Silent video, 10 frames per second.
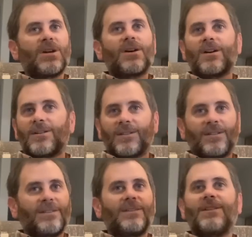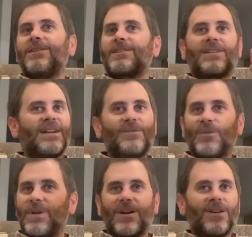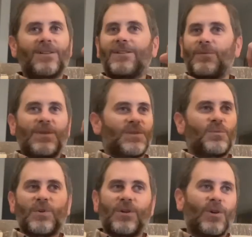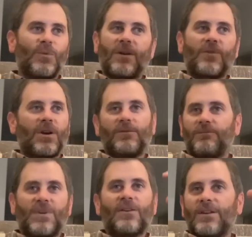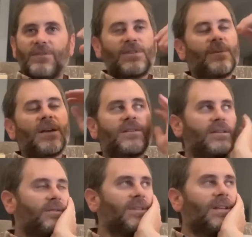are in this life, who we are we the superhero, whatever our narrative is about ourselves.